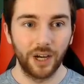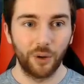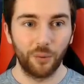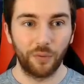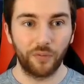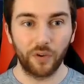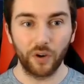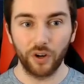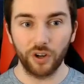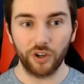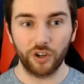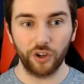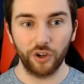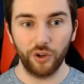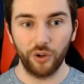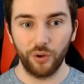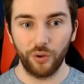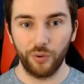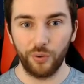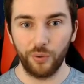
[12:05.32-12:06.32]
we've got to
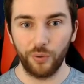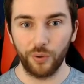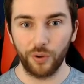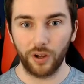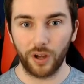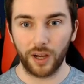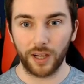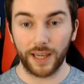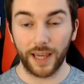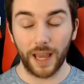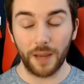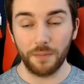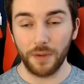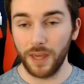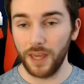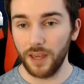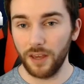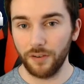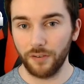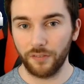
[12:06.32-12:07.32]
do a game
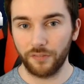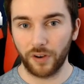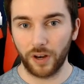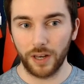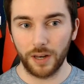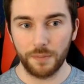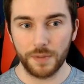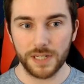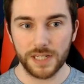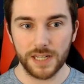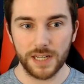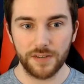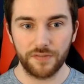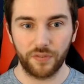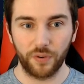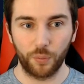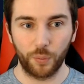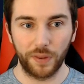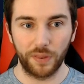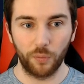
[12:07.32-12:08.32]
here of Unlimited
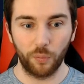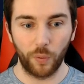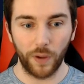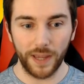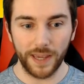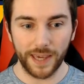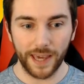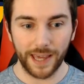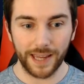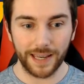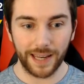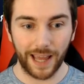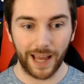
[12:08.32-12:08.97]
for Win the Weekend,